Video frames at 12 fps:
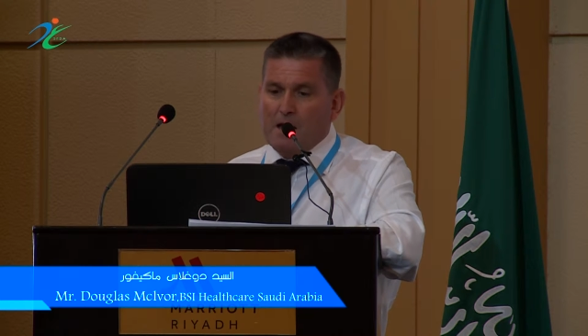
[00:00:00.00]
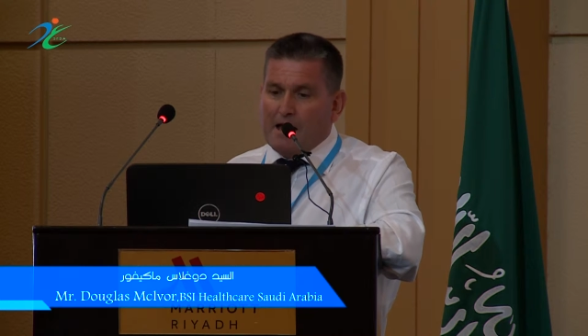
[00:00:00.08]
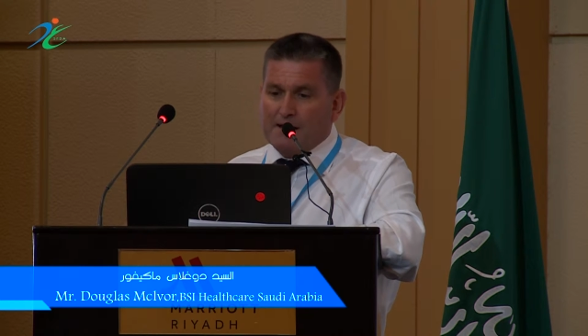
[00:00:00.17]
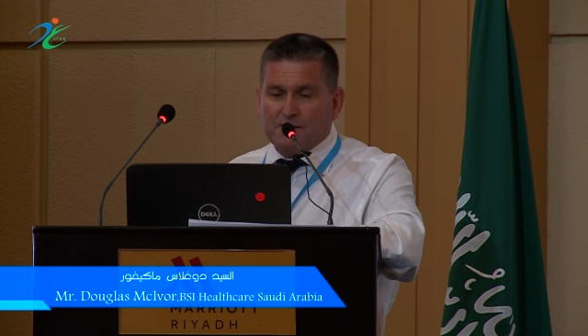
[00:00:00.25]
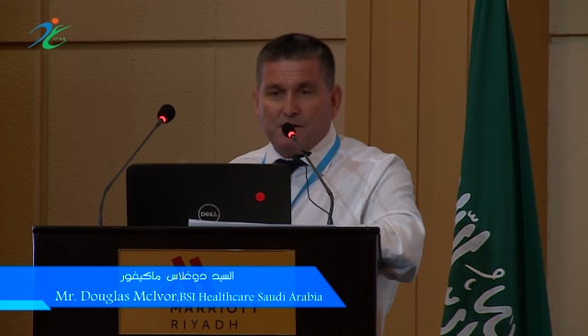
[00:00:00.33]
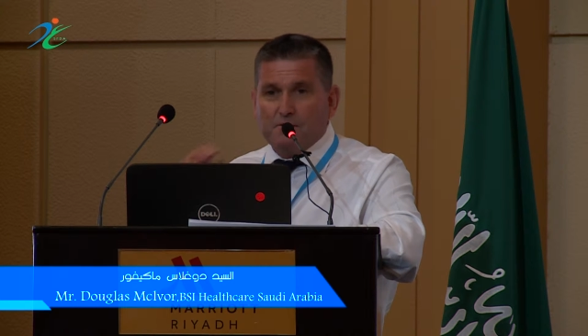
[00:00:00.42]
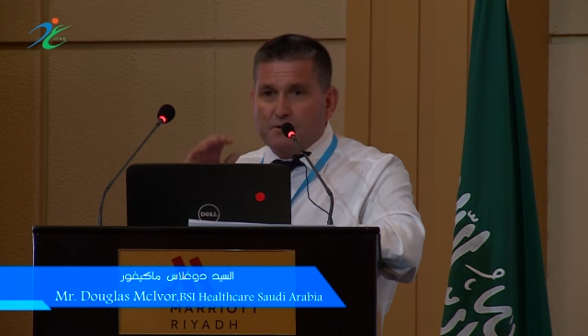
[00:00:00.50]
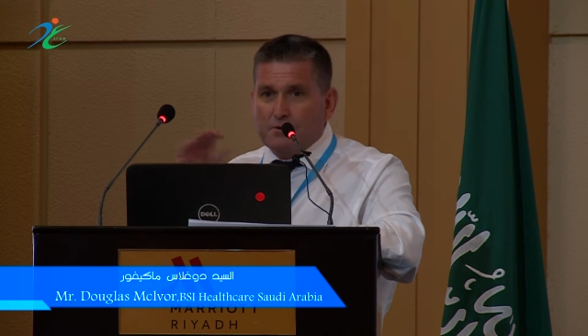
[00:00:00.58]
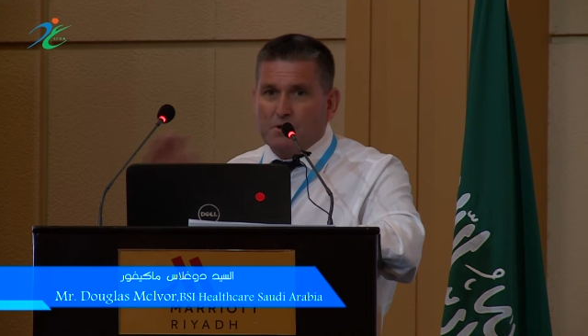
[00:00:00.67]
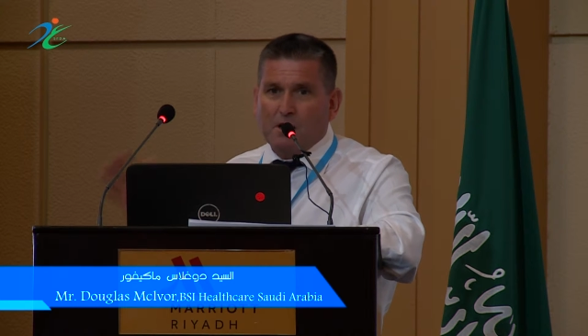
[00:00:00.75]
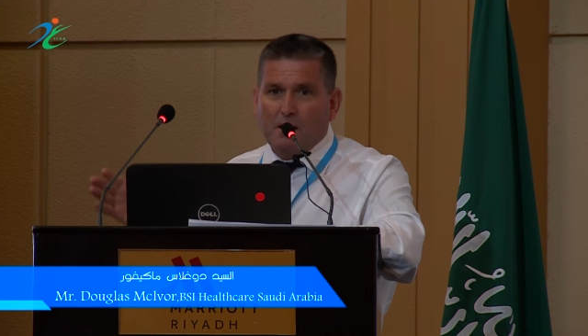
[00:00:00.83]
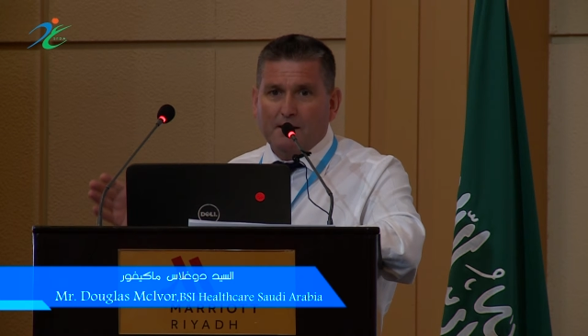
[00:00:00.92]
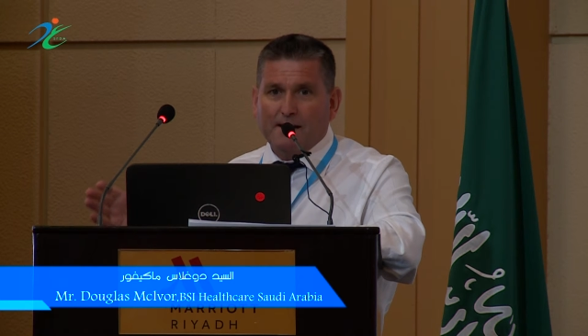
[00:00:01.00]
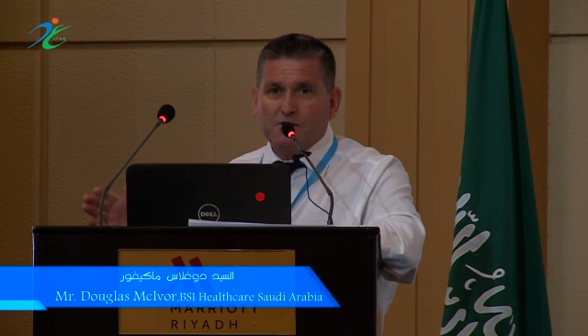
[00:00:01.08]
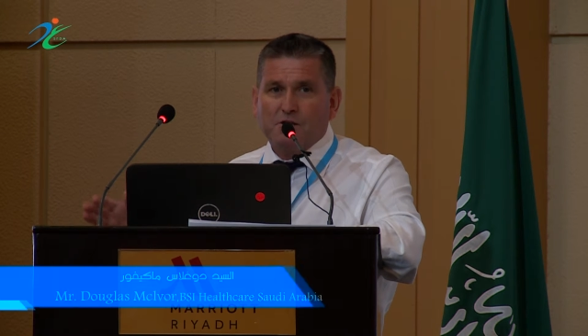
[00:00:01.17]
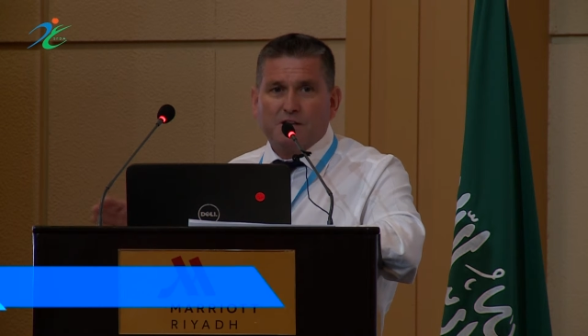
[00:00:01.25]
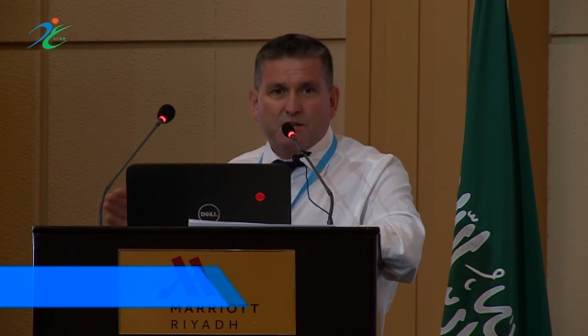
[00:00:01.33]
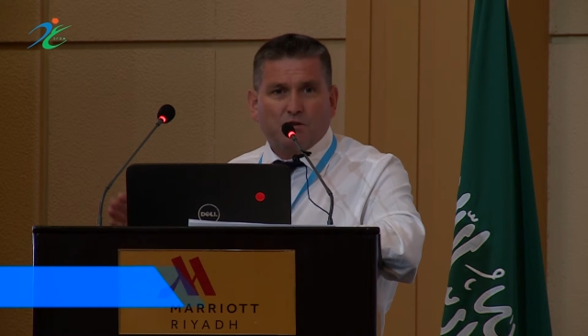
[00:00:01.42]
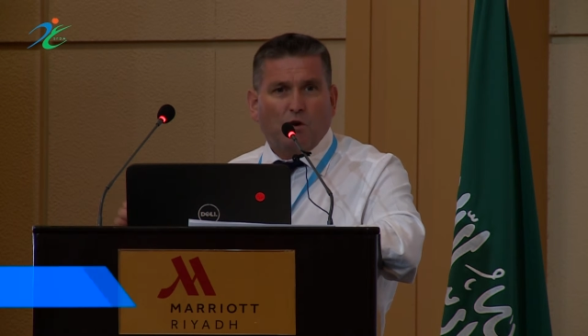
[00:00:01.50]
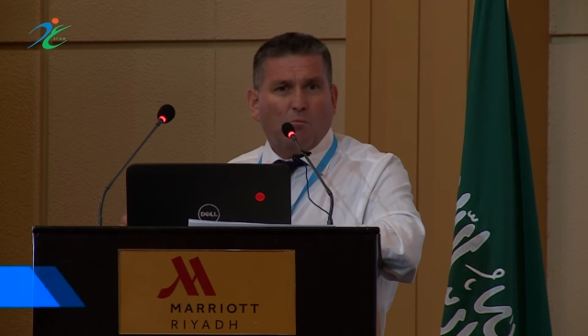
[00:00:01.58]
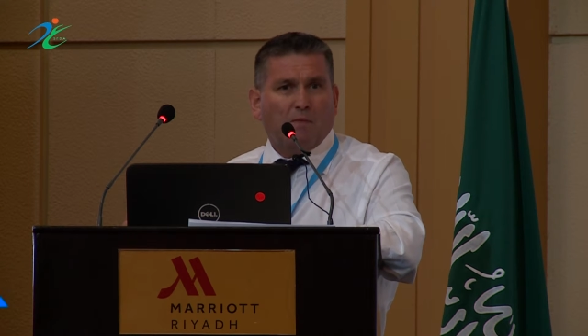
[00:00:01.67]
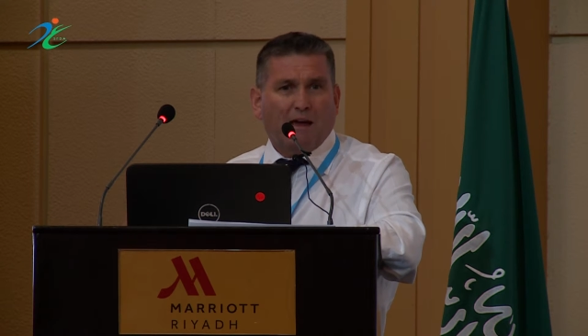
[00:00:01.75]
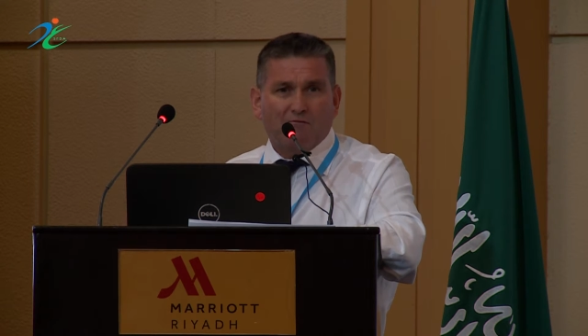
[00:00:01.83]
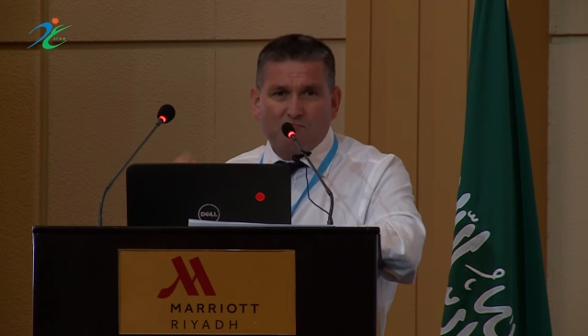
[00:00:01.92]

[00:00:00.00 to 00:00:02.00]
And so you can't actually stop that.